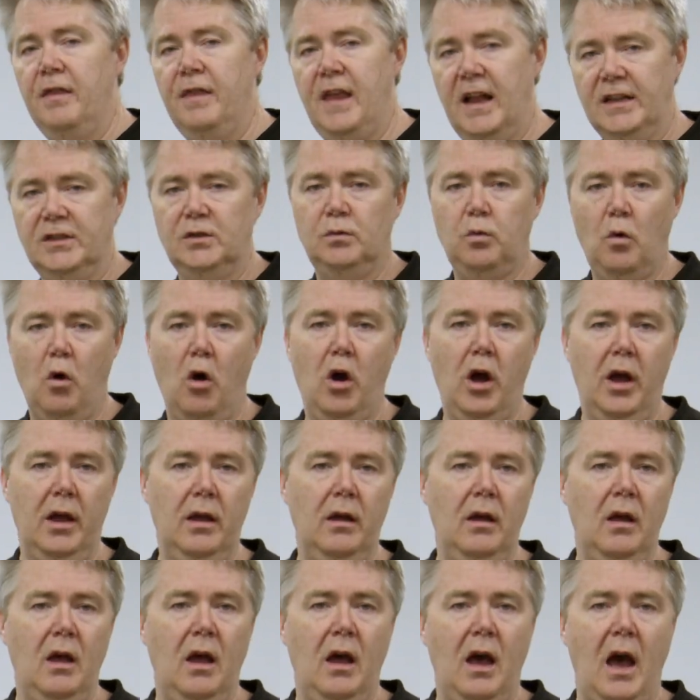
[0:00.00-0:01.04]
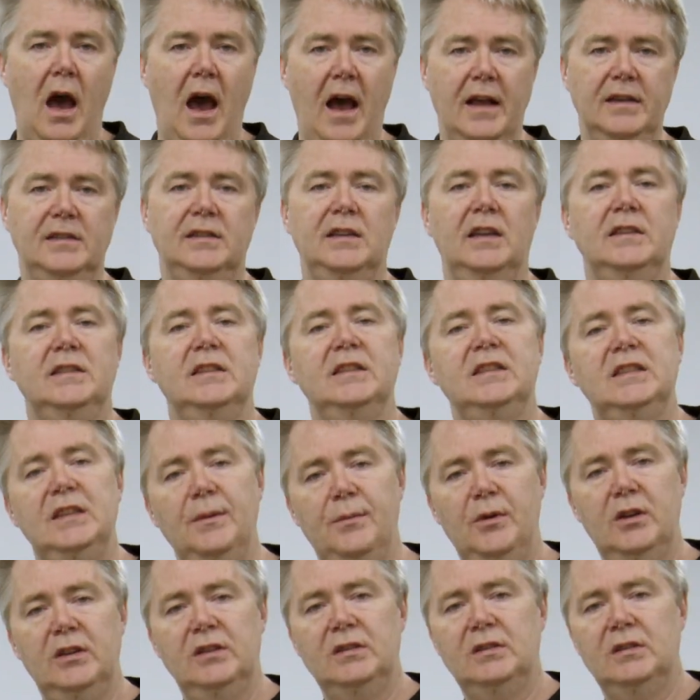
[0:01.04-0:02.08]
That's why us as
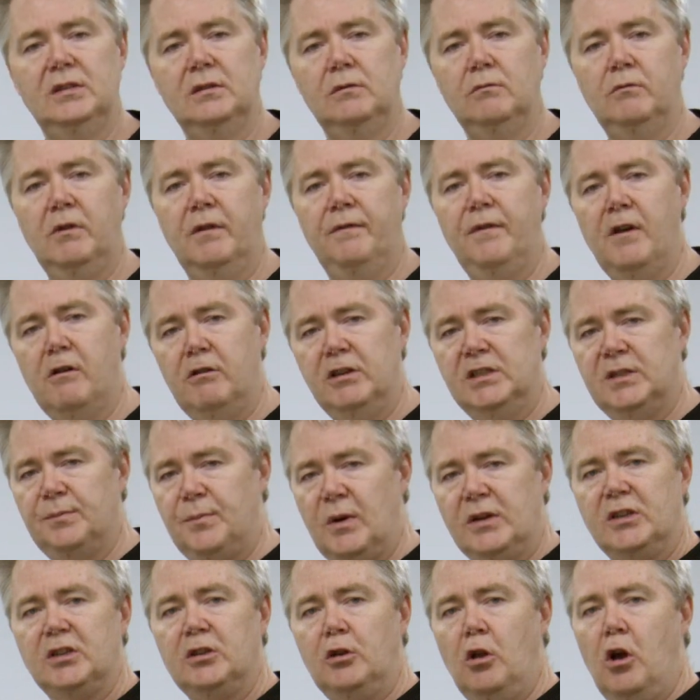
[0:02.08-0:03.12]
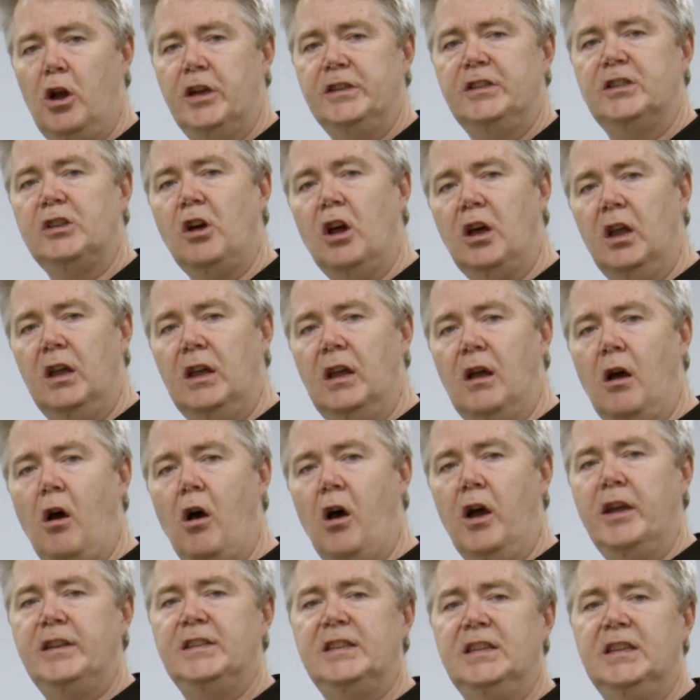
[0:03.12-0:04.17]
exhibitors with very specialised
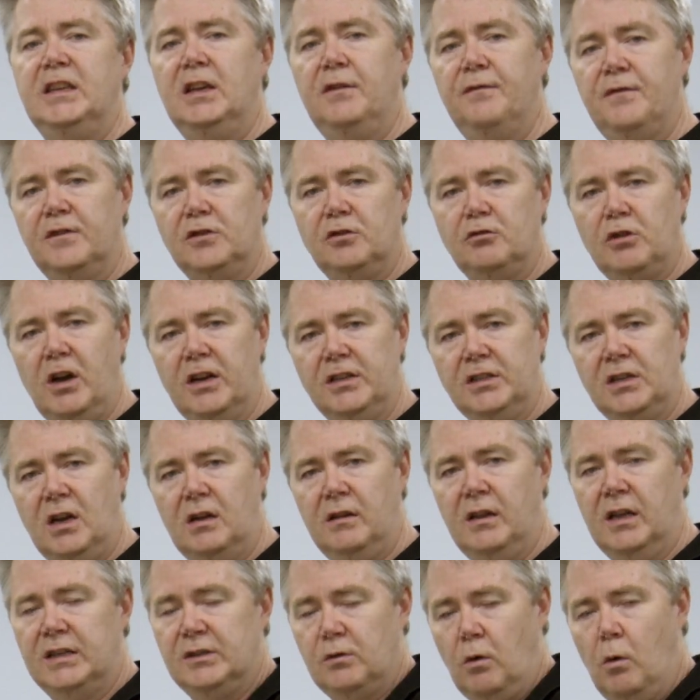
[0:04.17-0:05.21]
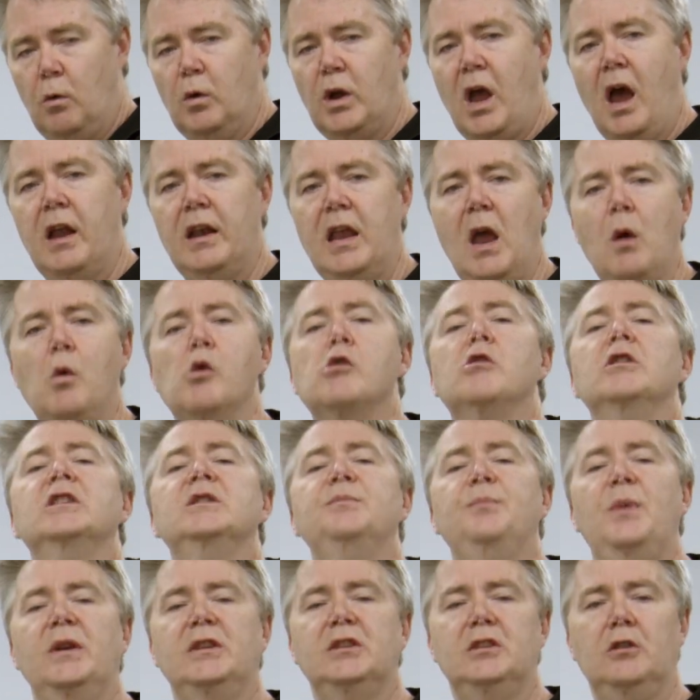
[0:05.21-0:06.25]
IT infrastructure, that's what we are now, we're a
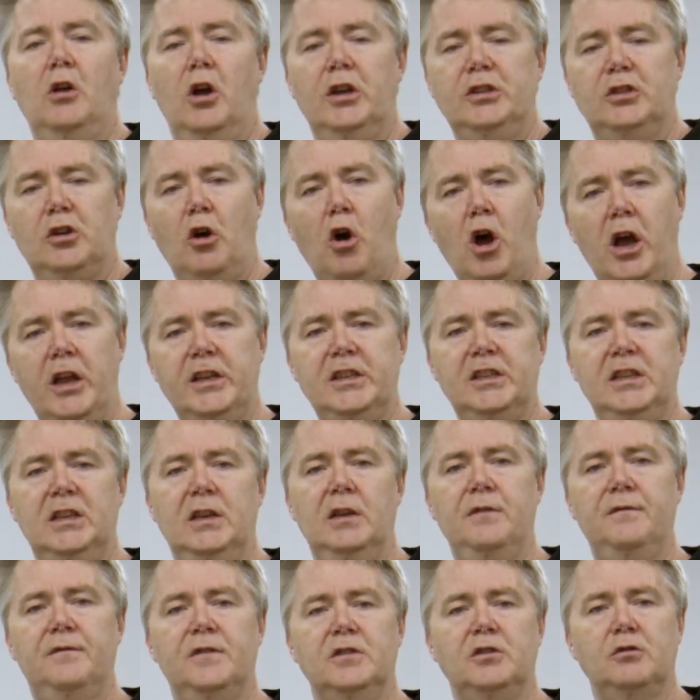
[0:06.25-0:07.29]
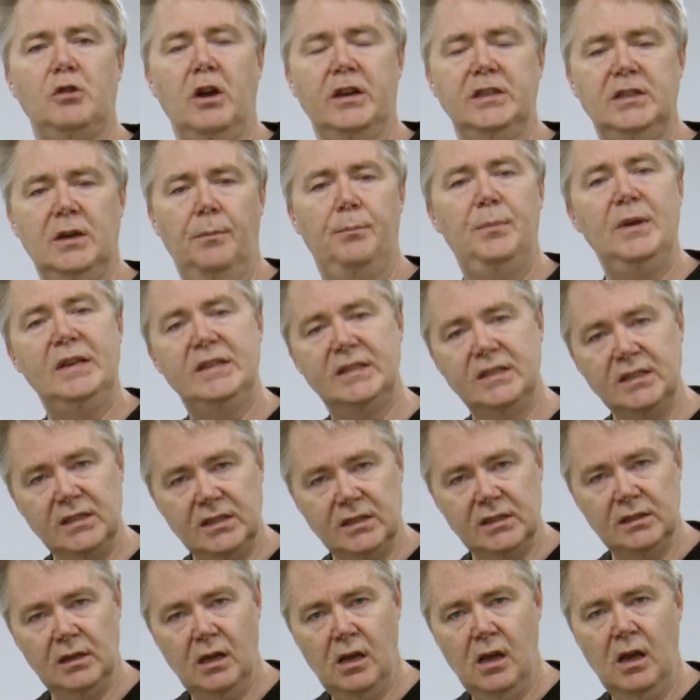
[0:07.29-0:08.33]
specialised IT infrastructure
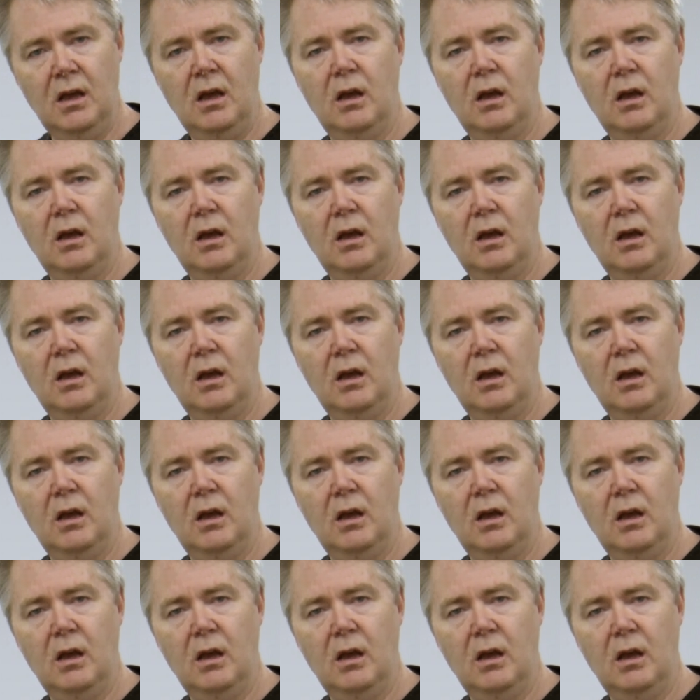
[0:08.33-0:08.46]
business.